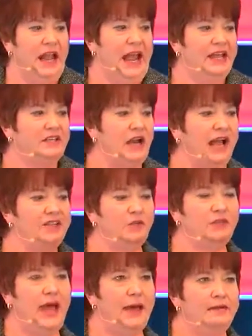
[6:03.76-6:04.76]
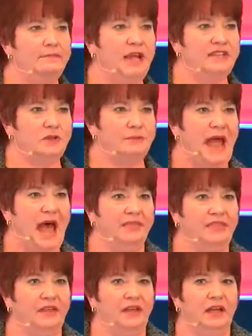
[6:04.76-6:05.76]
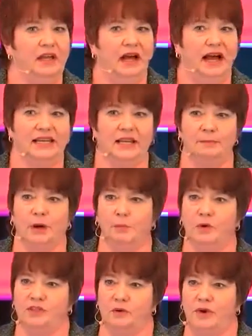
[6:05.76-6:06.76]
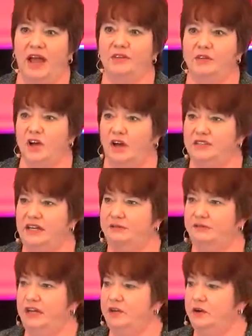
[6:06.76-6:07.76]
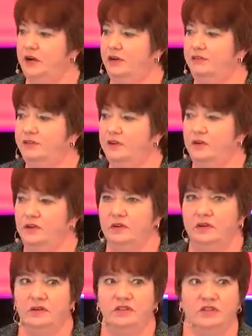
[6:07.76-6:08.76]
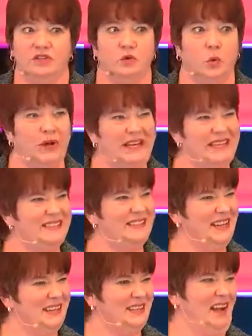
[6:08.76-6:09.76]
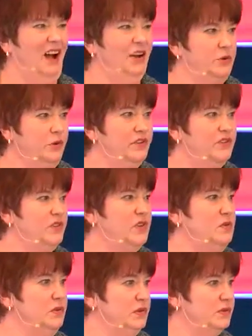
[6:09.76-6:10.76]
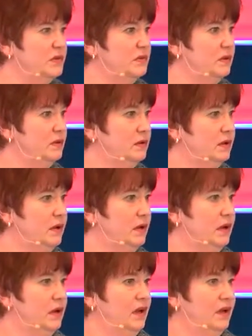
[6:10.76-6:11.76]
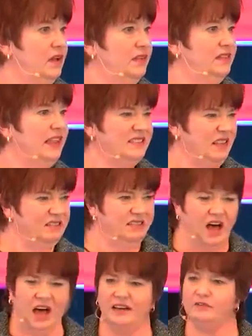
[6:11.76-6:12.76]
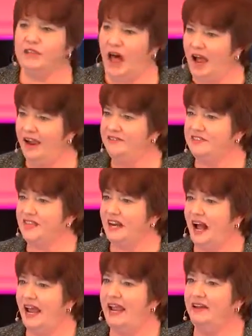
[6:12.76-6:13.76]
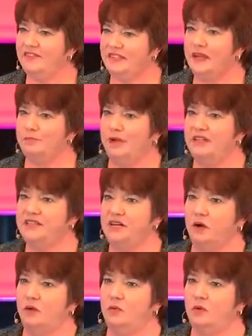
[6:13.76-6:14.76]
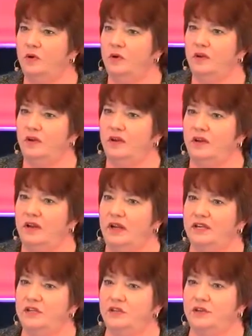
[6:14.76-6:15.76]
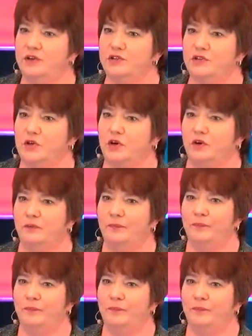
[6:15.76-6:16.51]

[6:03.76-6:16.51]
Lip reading: and I do that mental math, I come up with a rather daunting figure of 2,600 students. That's a lot of lives that I have skipped my stone into their circle.